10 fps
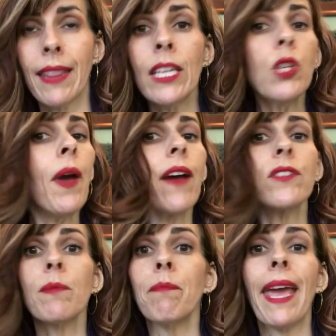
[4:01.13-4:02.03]
And then you
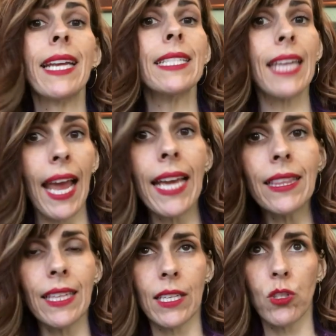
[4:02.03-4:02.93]
have to
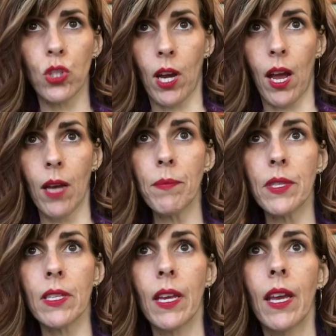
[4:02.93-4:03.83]
maintain these
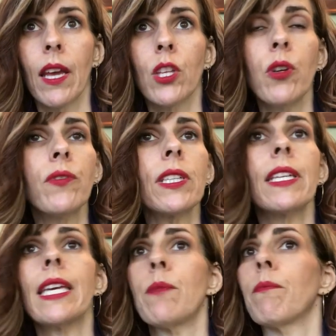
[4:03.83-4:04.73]
shops. You have to
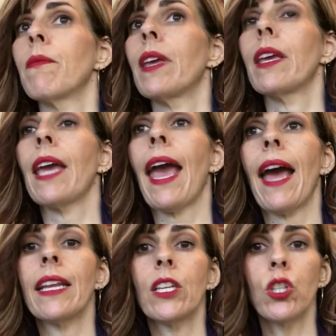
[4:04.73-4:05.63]
keep
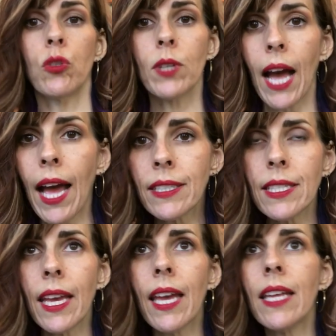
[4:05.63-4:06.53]
adding new
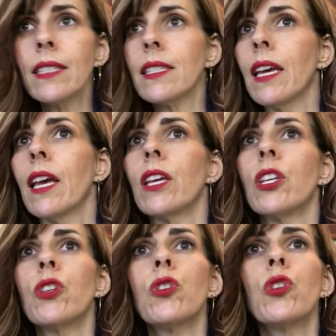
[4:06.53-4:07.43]
content.
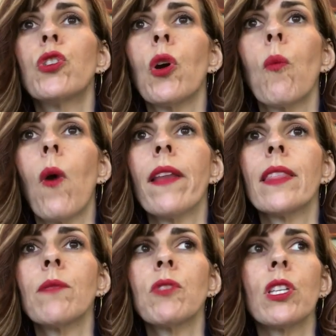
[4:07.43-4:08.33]
You, you don't
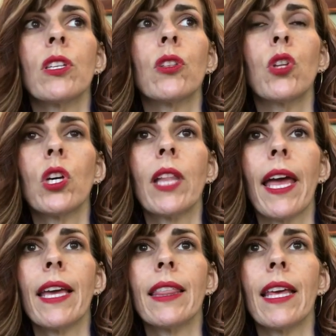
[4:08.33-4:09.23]
want them to look
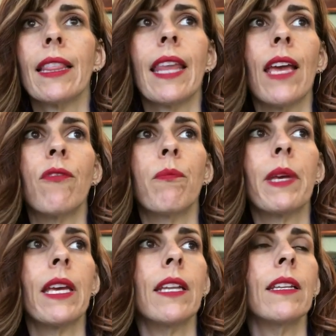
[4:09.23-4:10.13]
like that they've
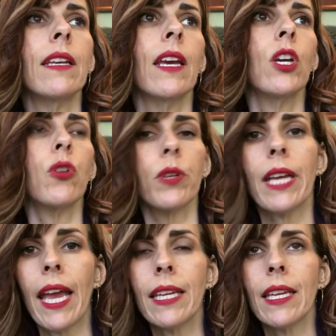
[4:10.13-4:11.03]
been
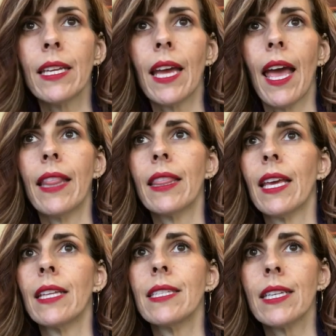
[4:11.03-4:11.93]
created and
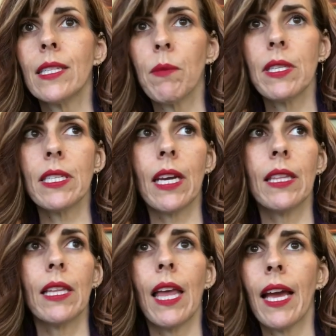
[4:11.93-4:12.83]
then six months
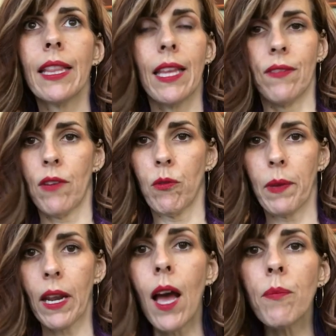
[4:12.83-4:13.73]
down the line, they've never
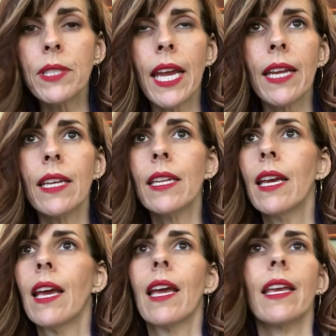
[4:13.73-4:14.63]
been updated.